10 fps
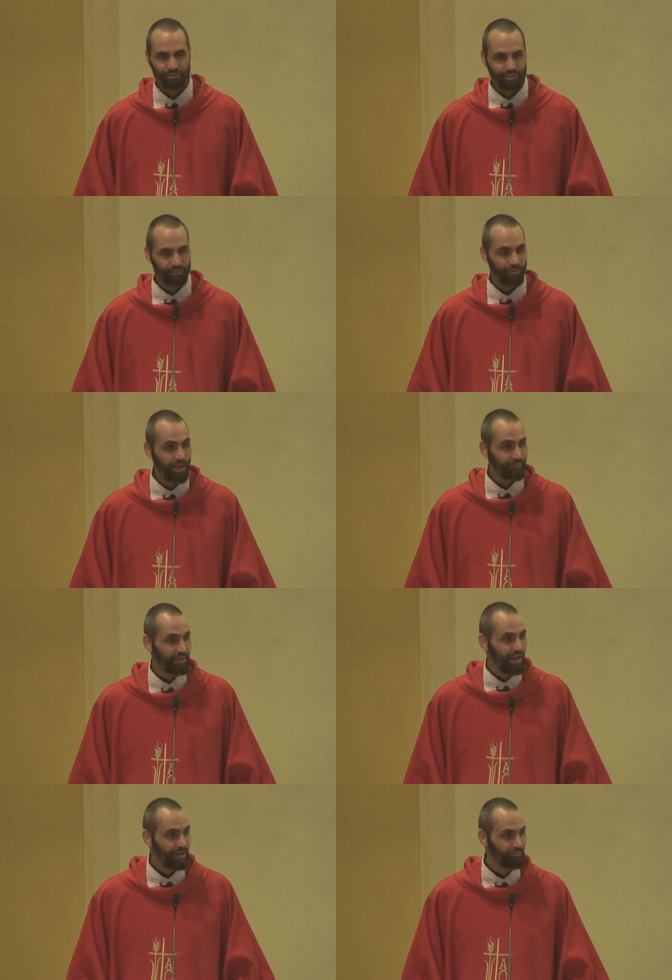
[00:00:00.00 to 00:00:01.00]
We have
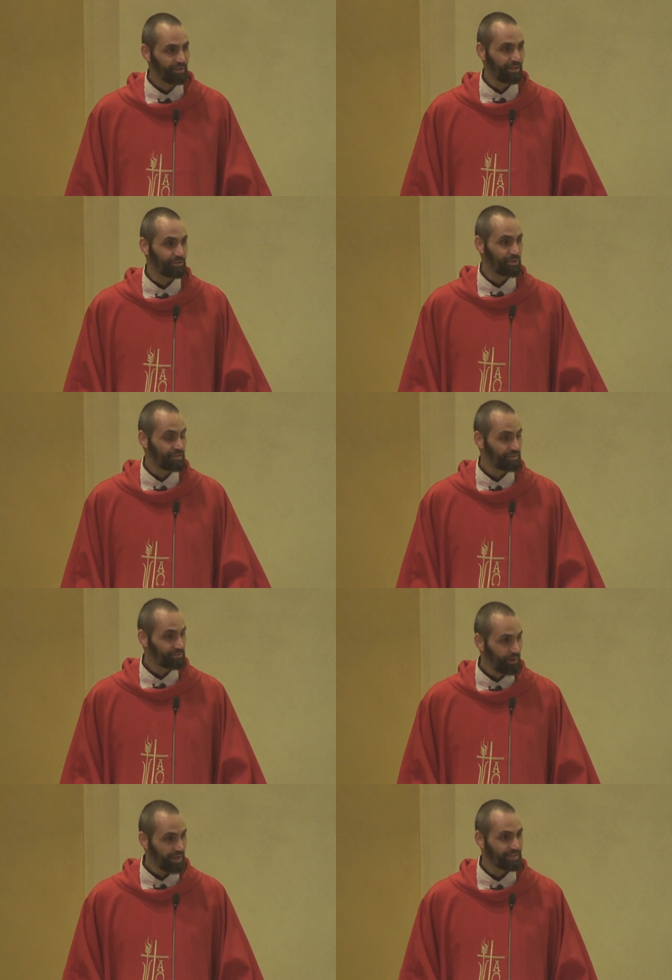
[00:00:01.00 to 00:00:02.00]
an advocate, Jesus
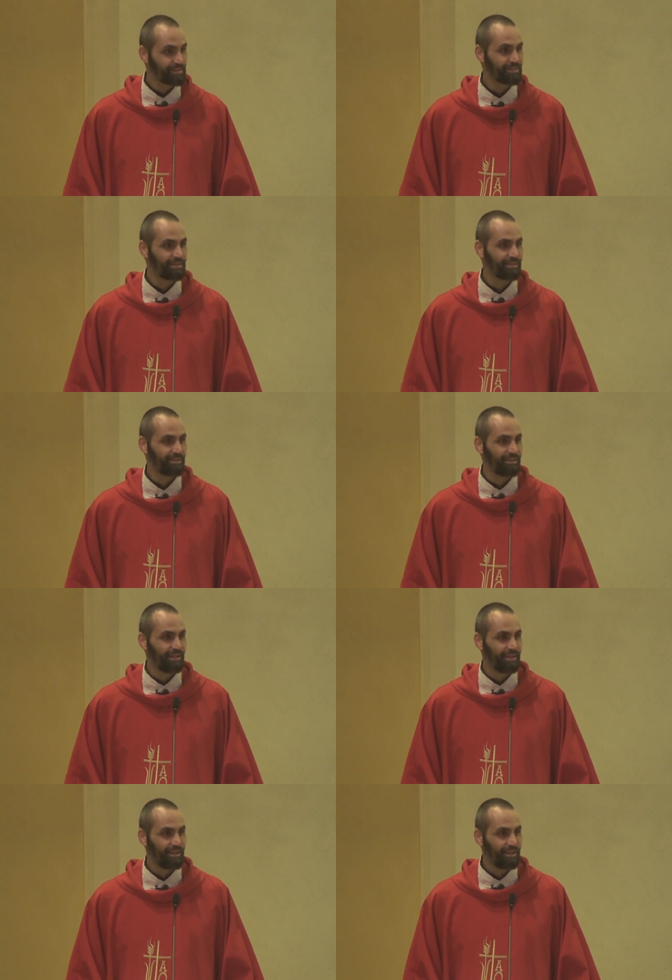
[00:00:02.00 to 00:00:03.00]
Christ.
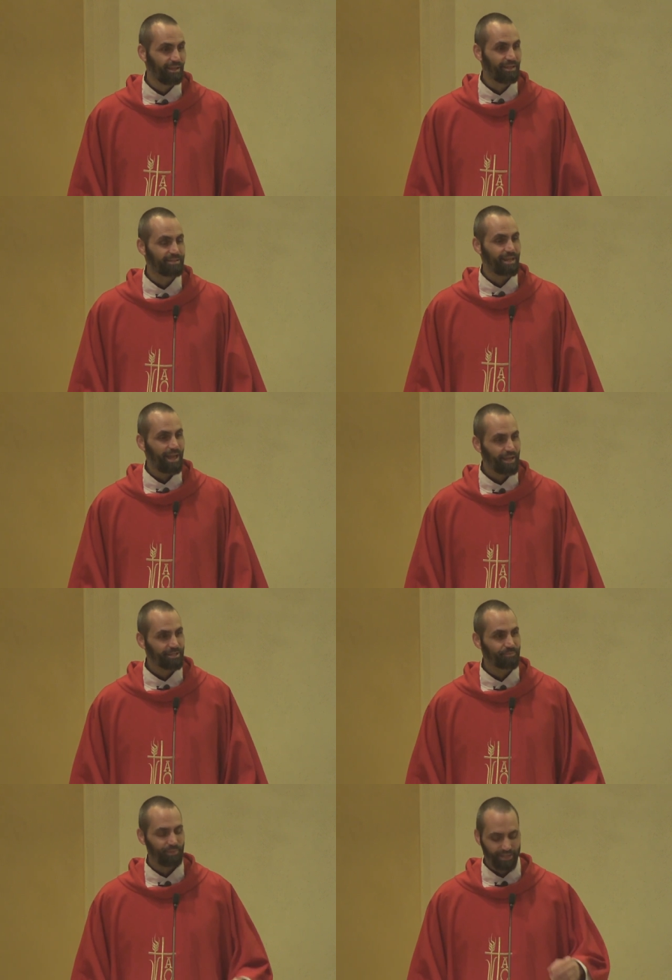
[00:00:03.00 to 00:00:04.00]
He is
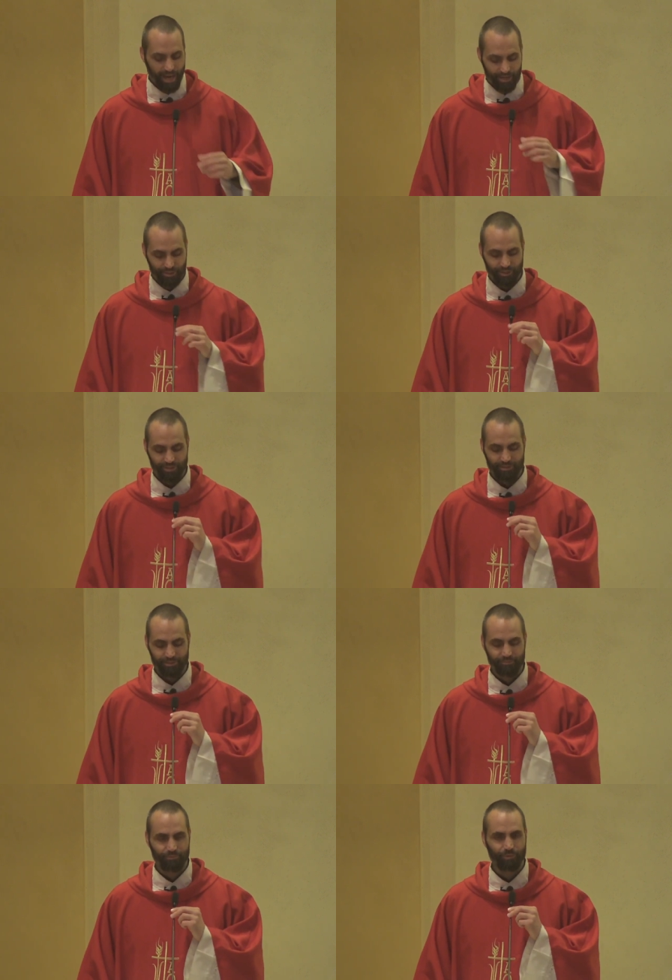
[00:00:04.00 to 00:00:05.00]
expiation
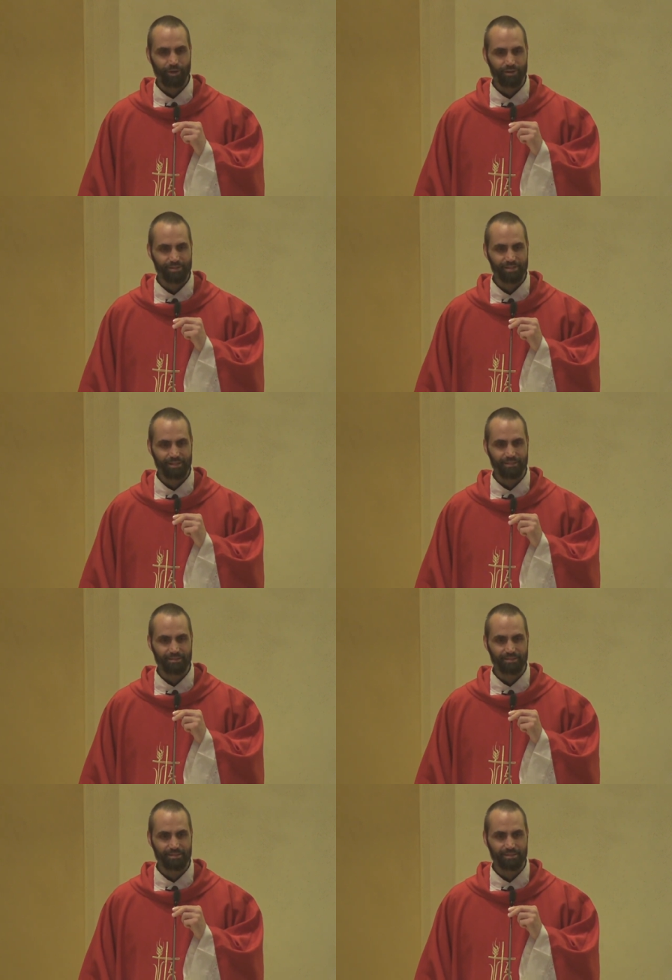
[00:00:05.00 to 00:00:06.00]
for our
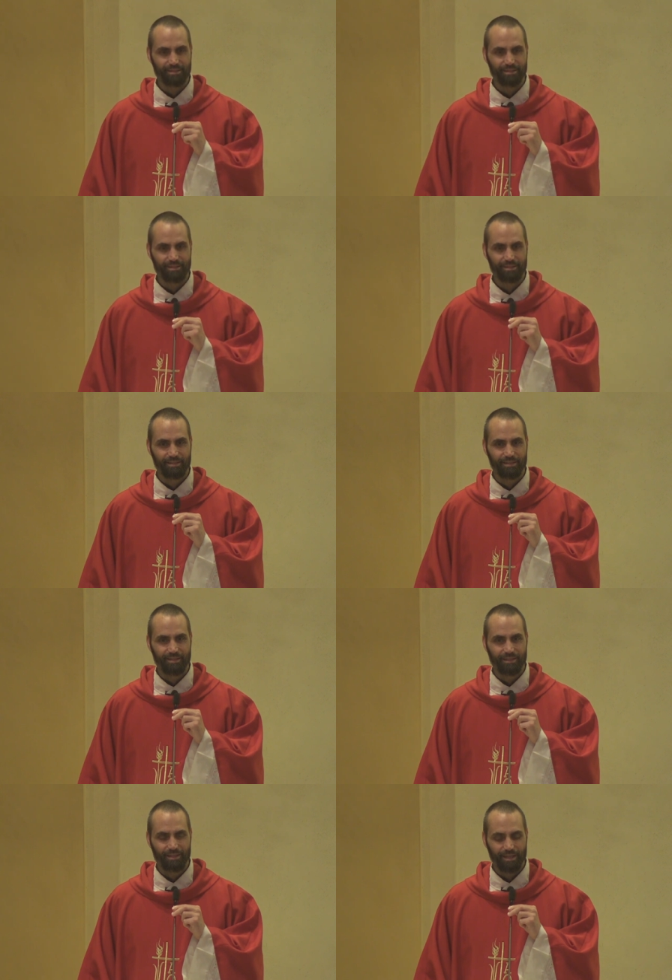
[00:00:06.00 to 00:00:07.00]
sins.
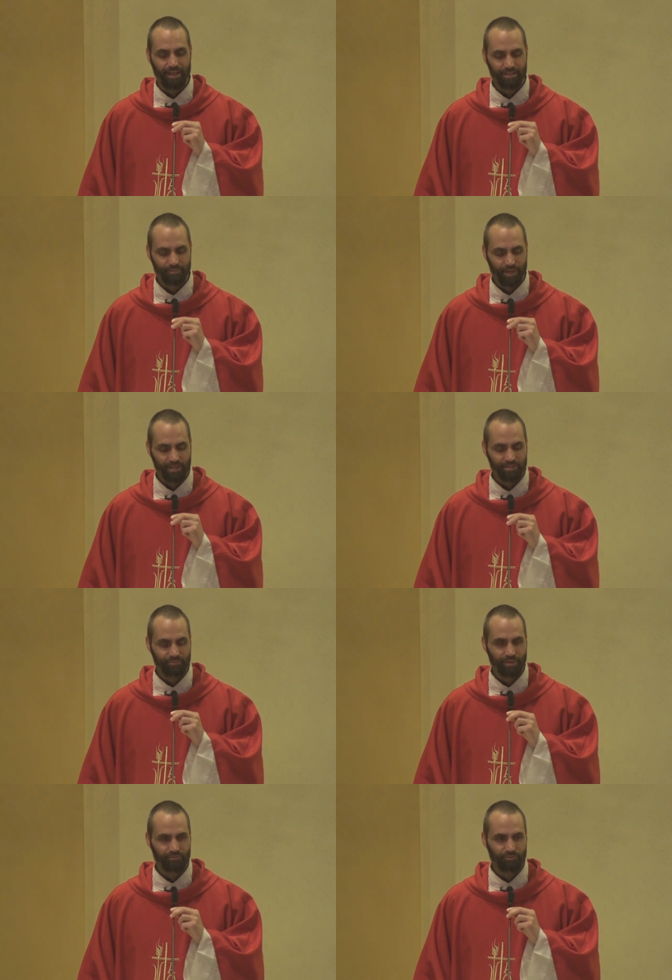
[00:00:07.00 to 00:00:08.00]
And expiation,
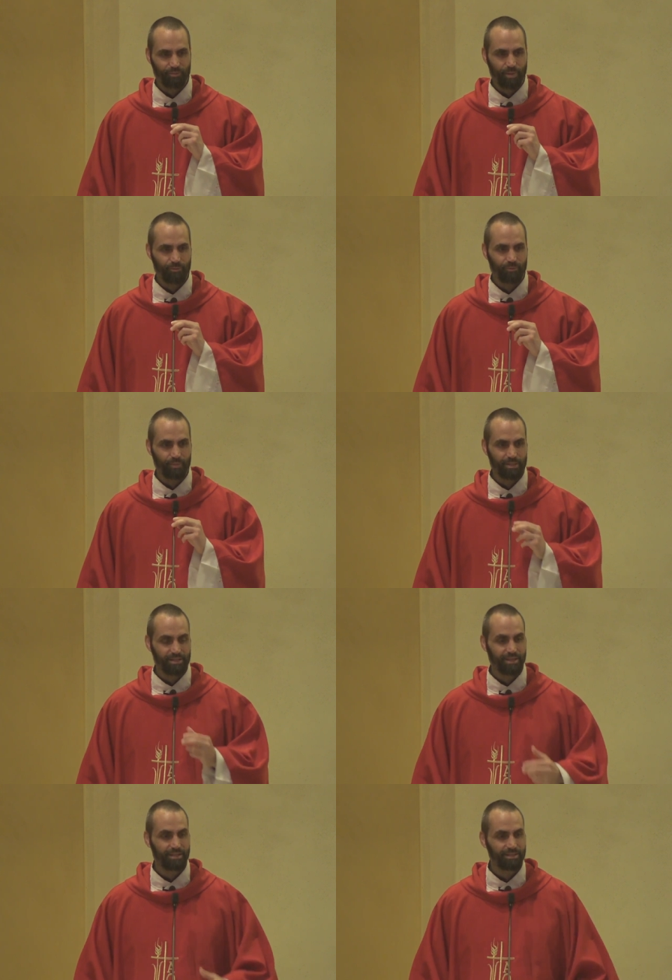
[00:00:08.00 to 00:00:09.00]
we have to remember, means
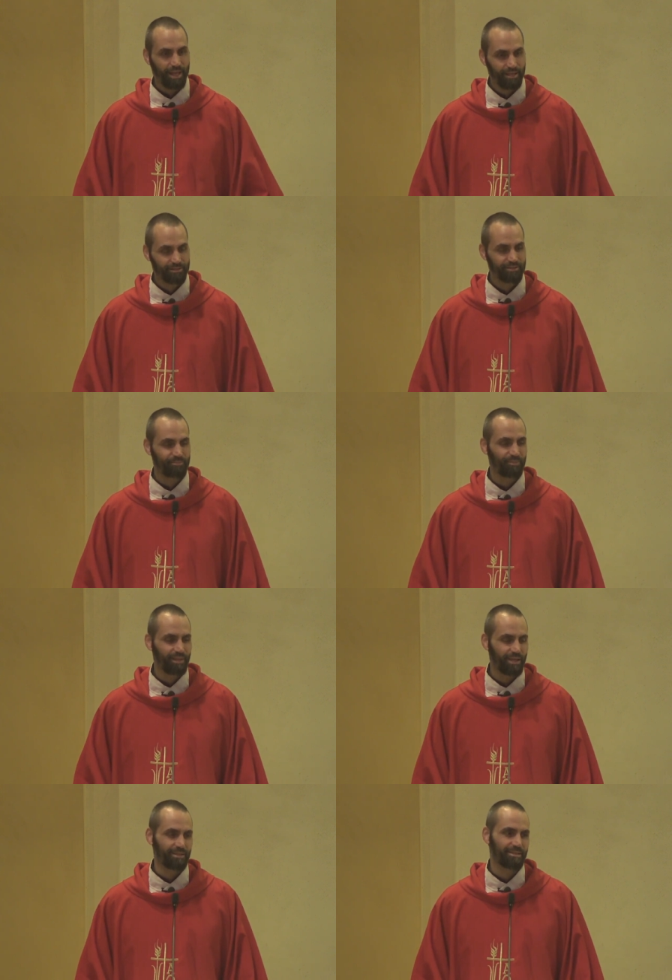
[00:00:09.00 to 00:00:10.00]
he takes the
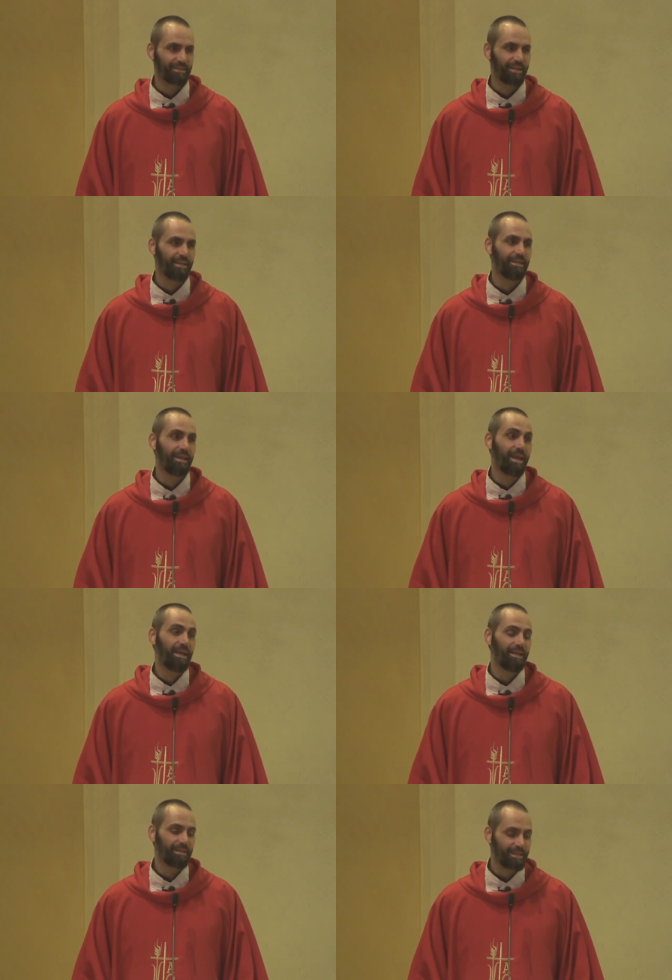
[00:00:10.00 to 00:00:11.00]
place. He
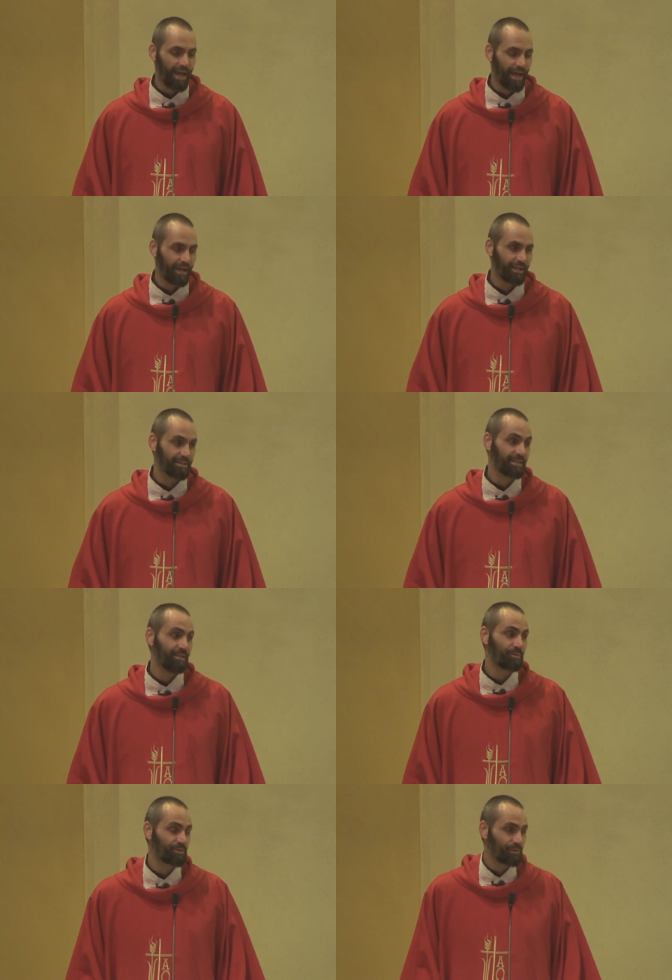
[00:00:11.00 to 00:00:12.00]
dies. He
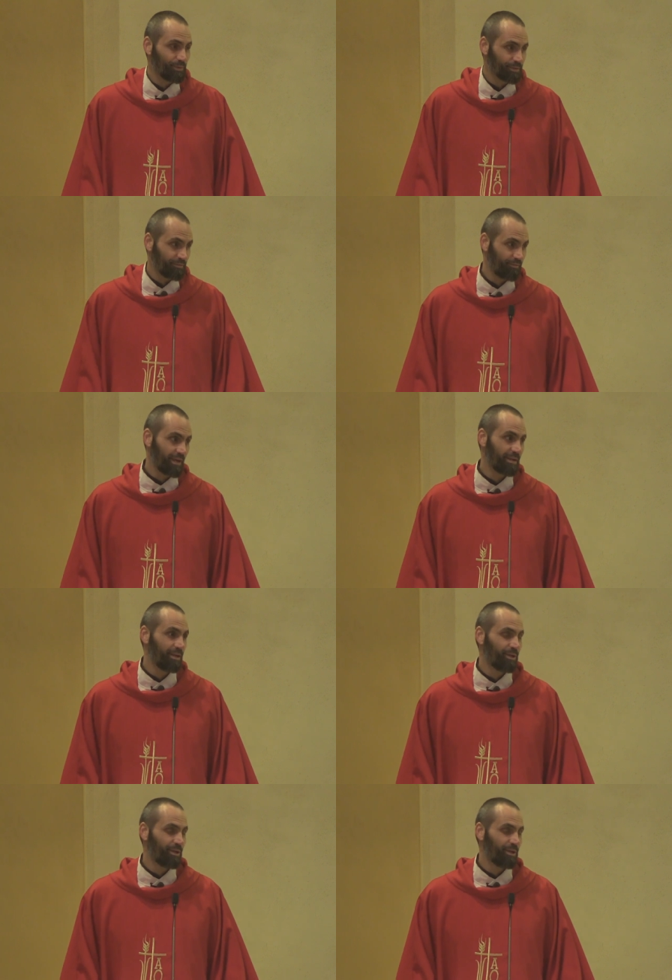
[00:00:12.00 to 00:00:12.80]
was crucified.